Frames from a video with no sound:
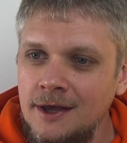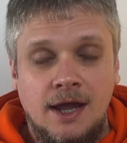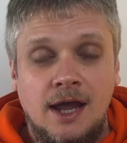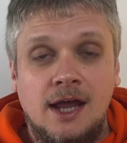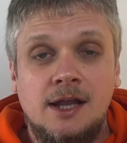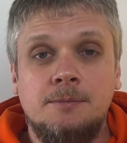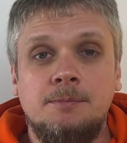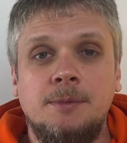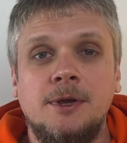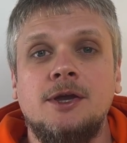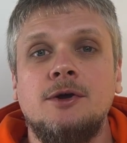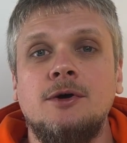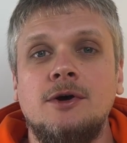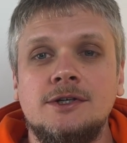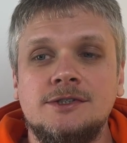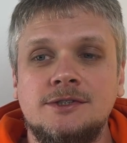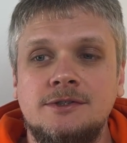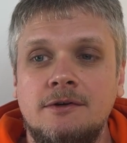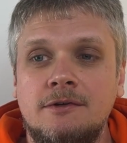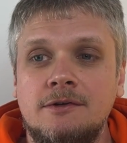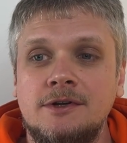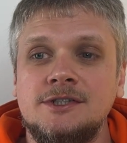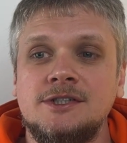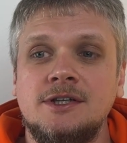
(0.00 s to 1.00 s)
And because
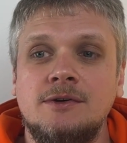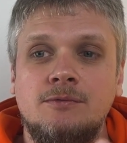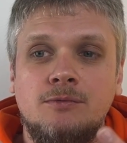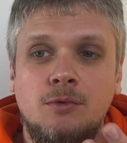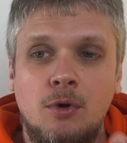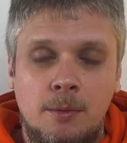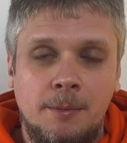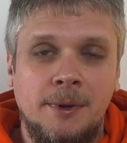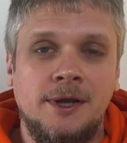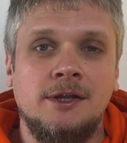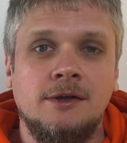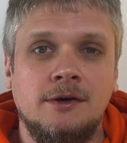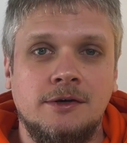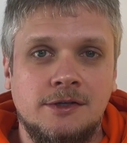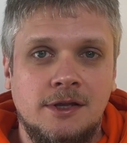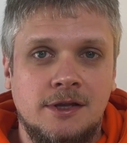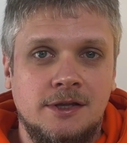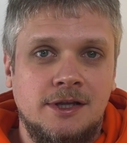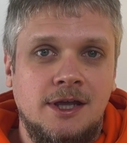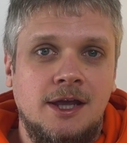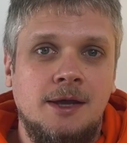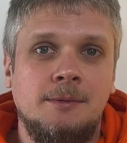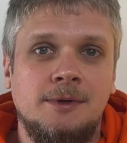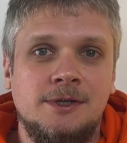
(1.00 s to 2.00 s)
there is a woman on
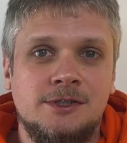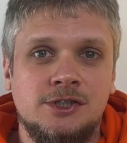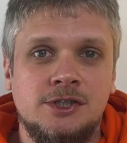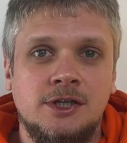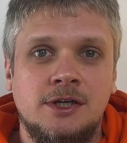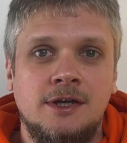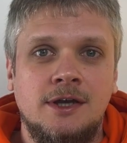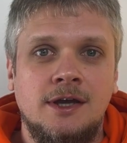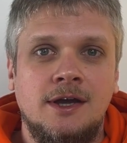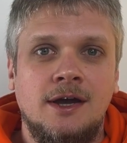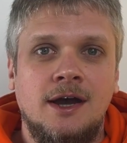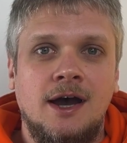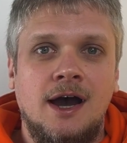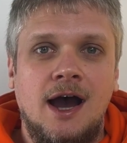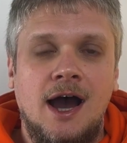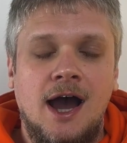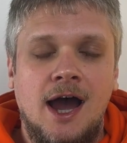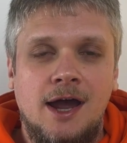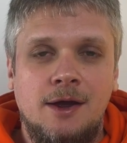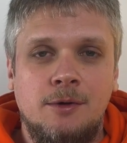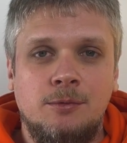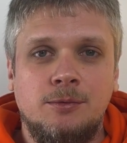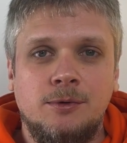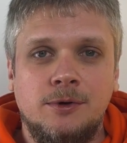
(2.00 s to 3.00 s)
an image,
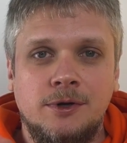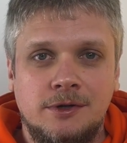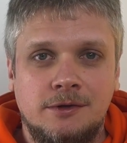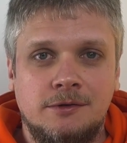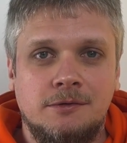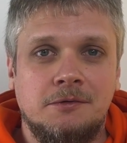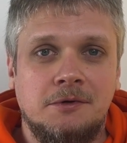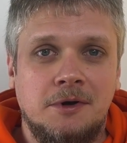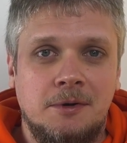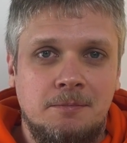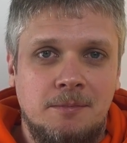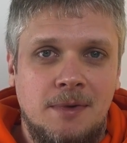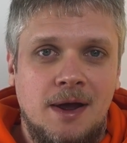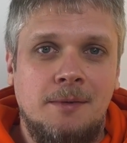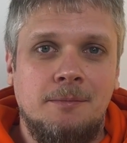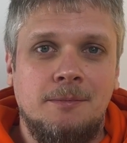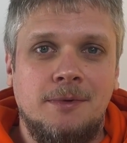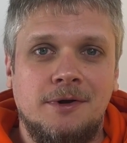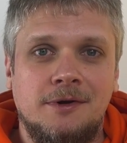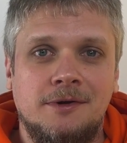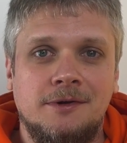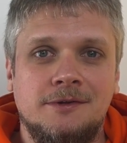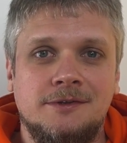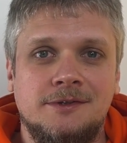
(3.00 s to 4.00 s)
I will
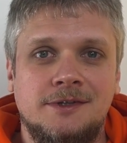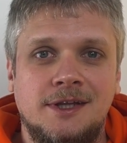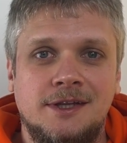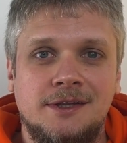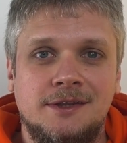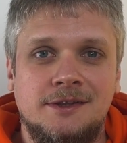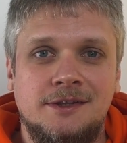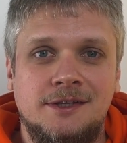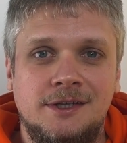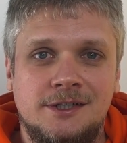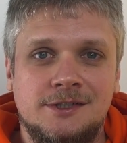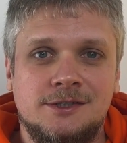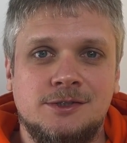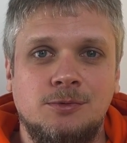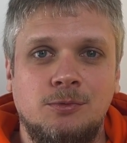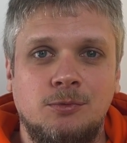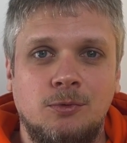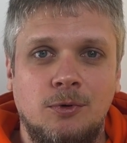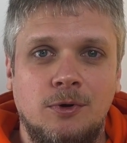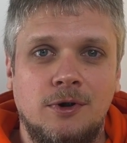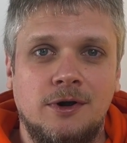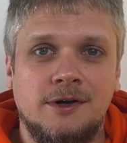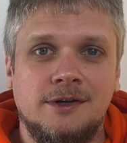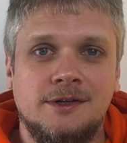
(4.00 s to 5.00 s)
remember that this
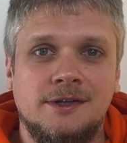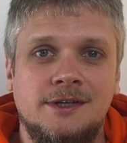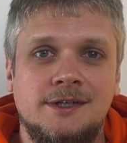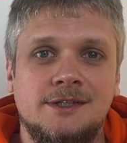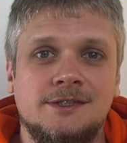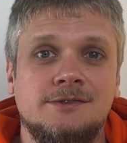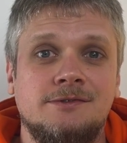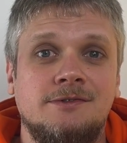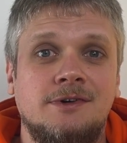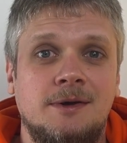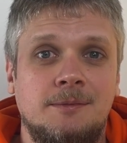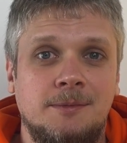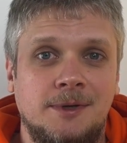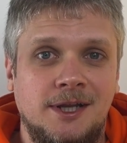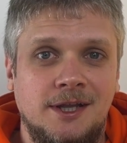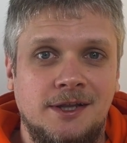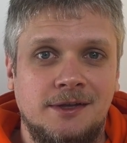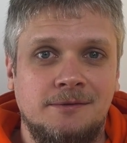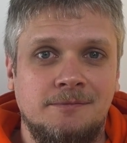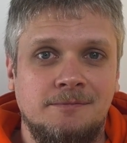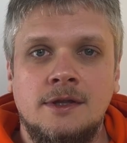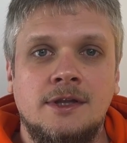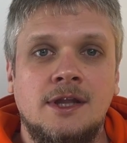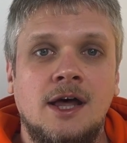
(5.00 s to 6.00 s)
word is
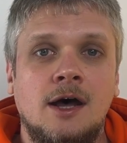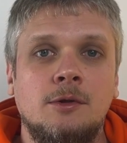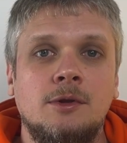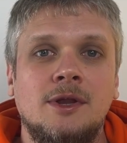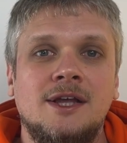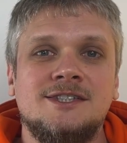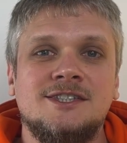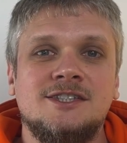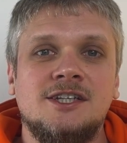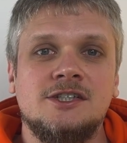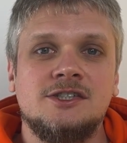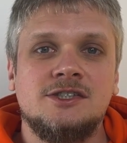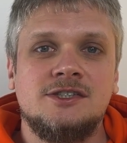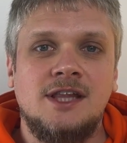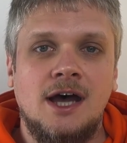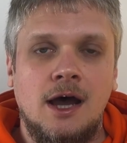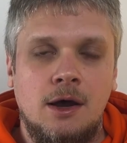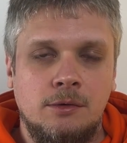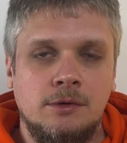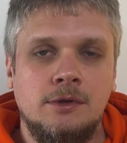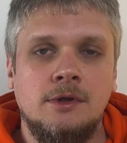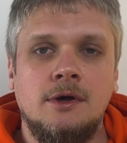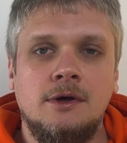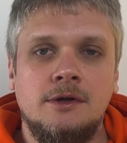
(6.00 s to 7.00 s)
feminine. Now let's just
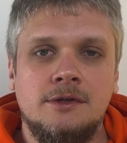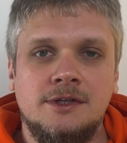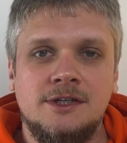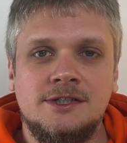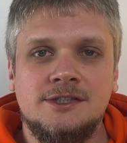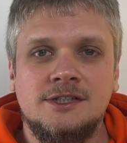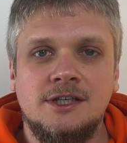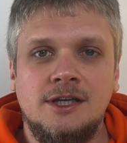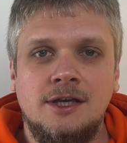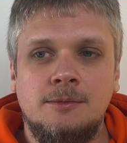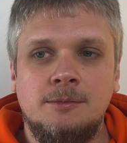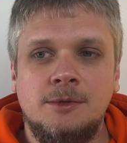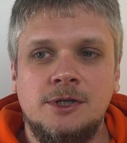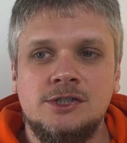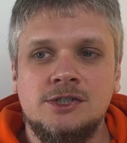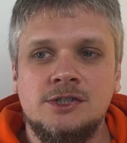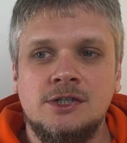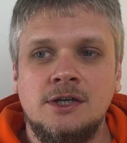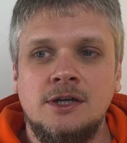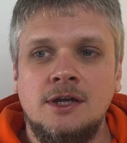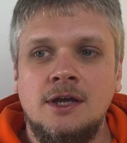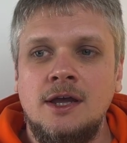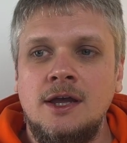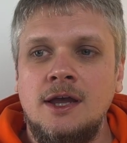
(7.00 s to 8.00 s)
download this
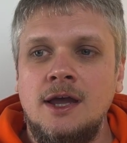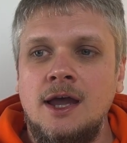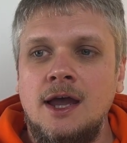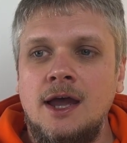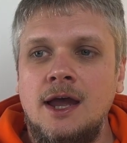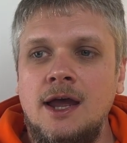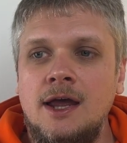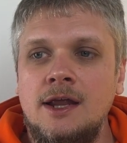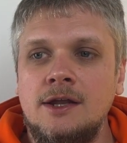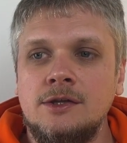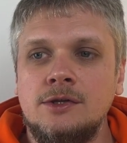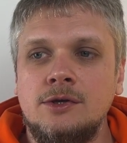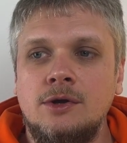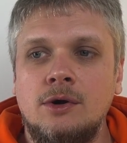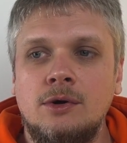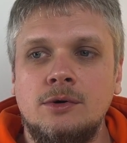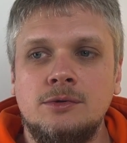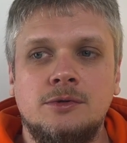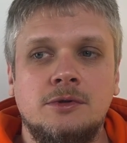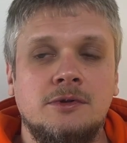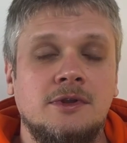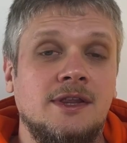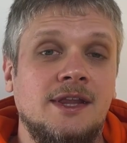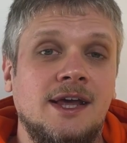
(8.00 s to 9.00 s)
image and
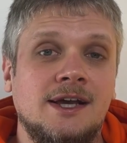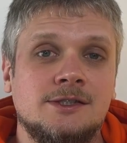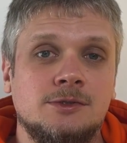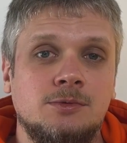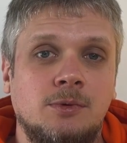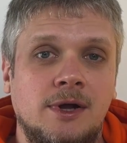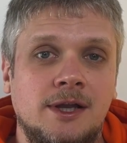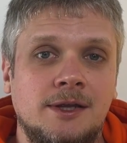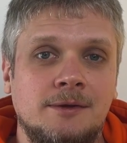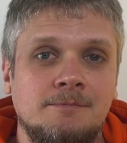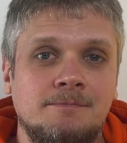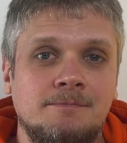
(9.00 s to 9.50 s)
go to the next one.